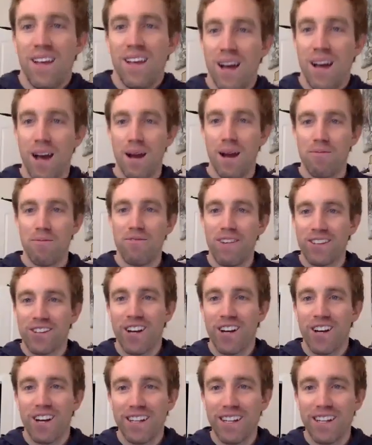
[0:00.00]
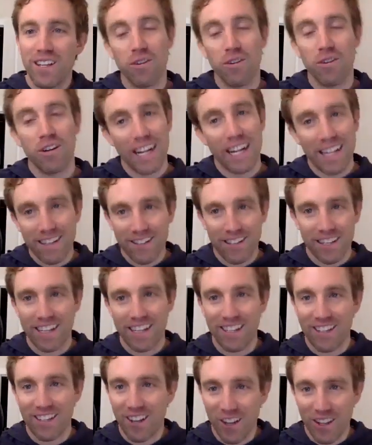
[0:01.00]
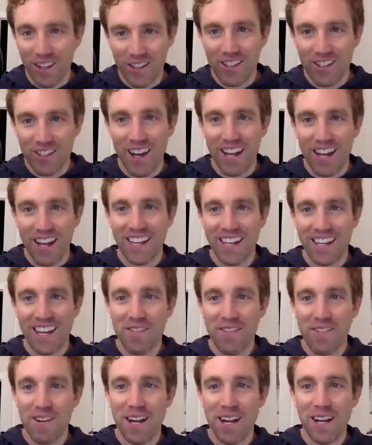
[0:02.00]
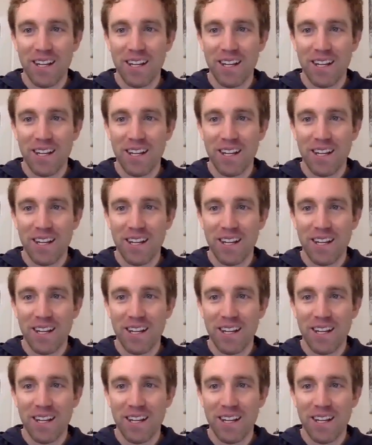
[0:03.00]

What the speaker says: Hi, Professor Condie, or I guess I can call you Scott now, right?